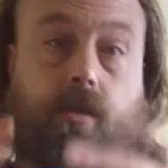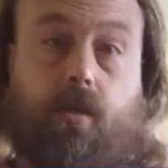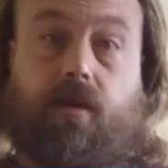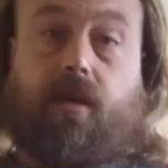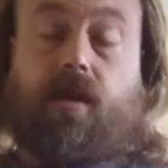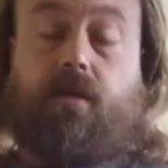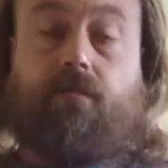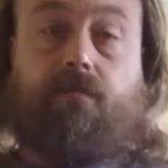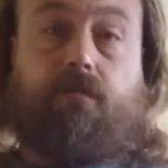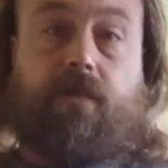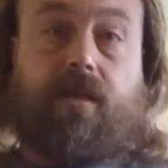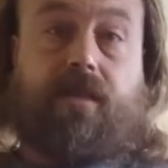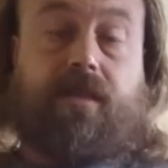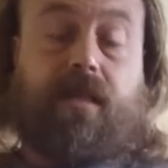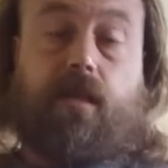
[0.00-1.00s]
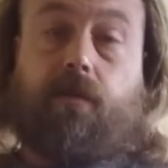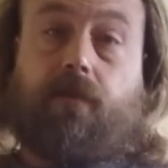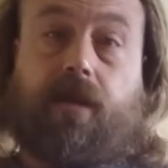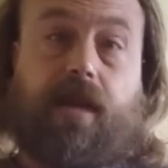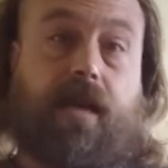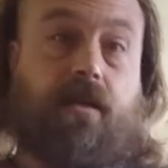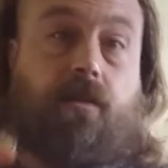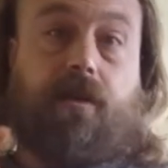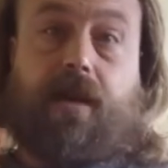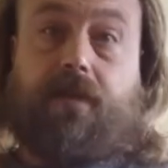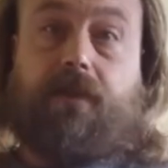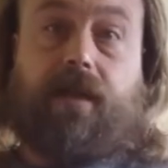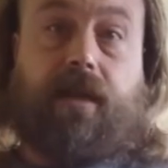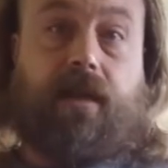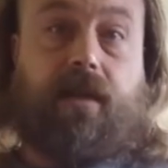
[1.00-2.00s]
So come celebrate. I don't
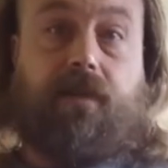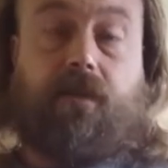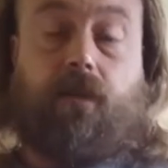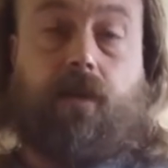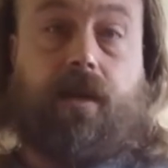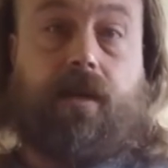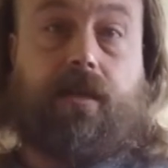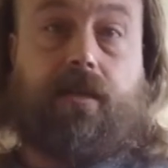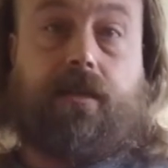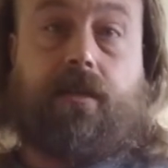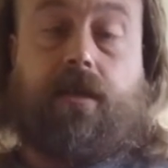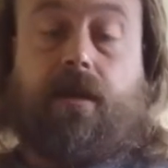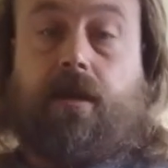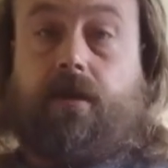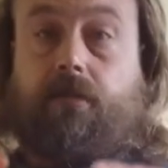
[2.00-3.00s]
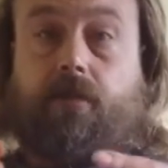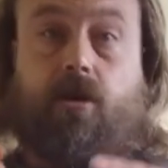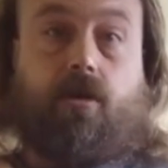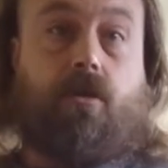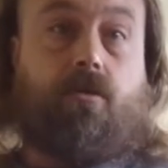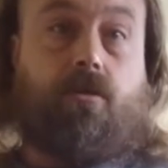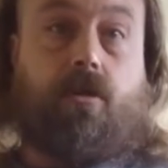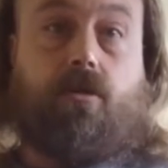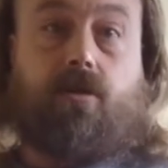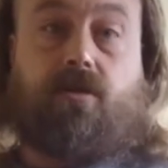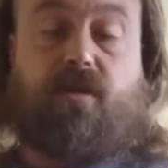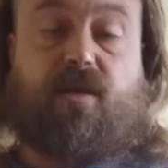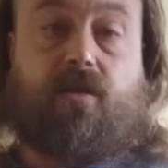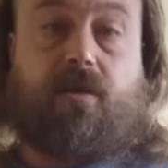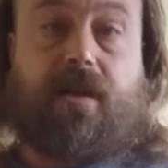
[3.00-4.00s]
have any giveaways, but who knows
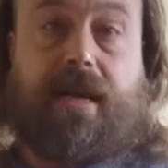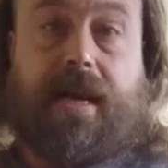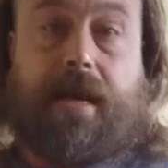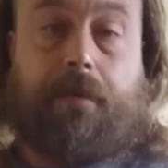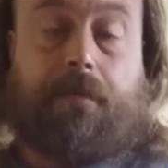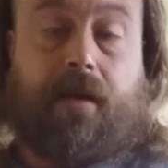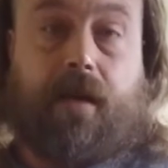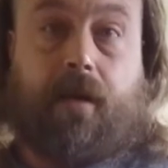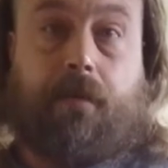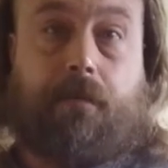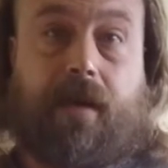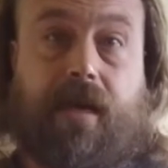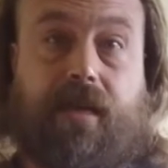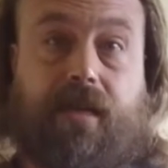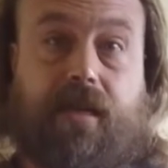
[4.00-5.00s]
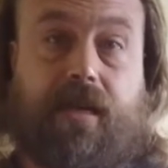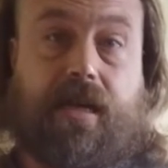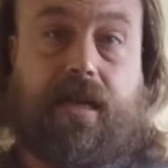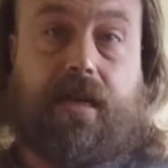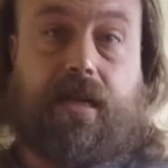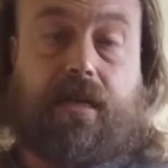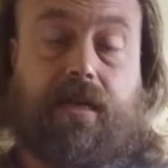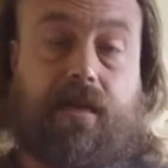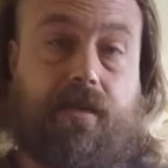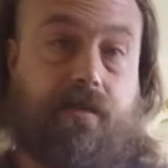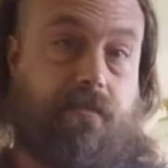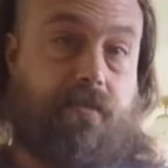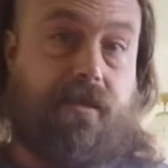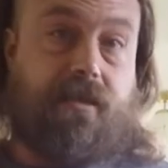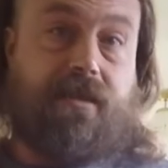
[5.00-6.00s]
what's going to happen by
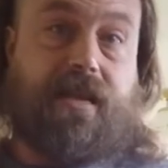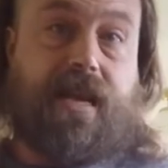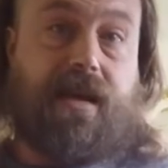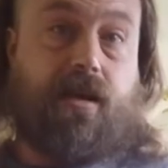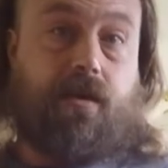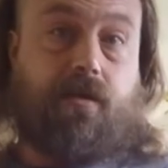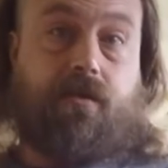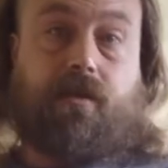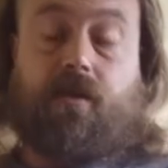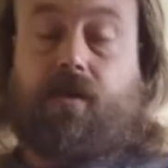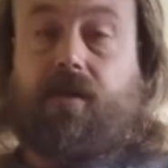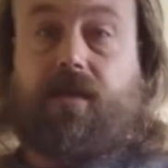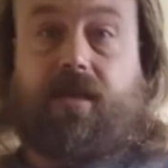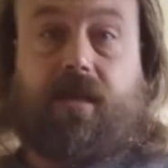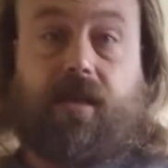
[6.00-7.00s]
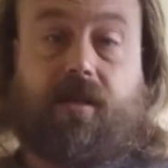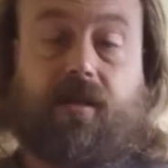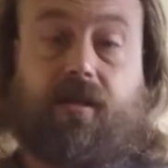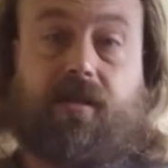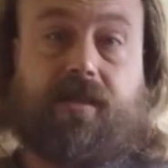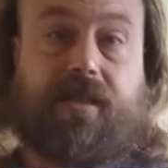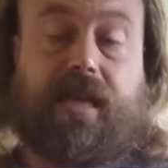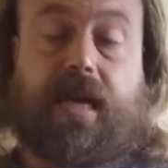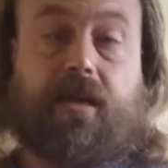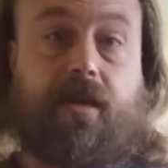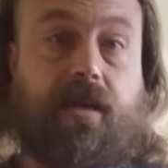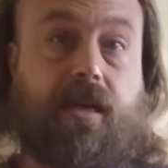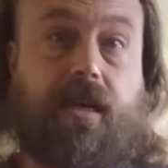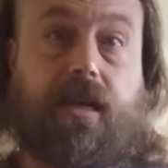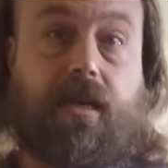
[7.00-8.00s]
now till
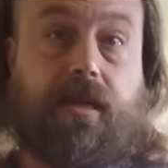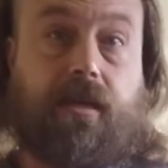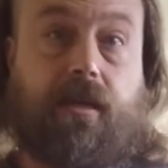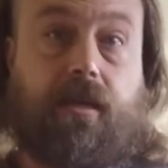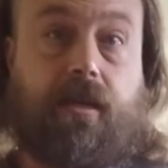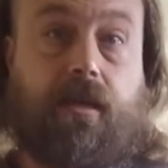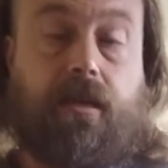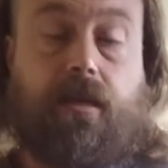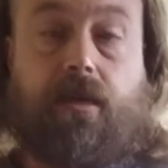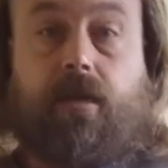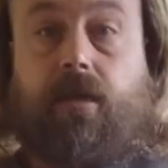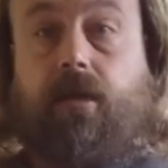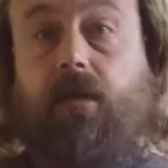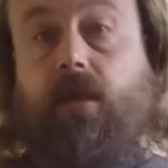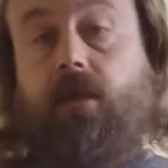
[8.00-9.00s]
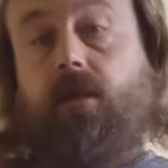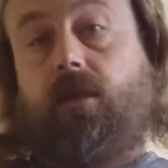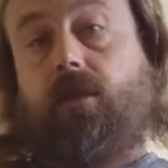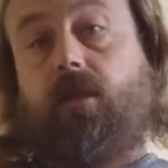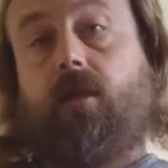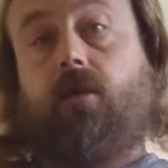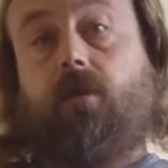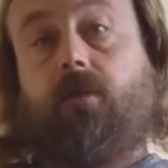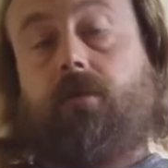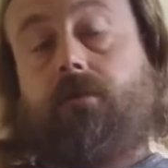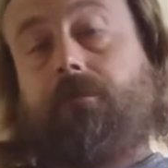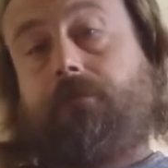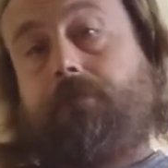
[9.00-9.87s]
Saturday. So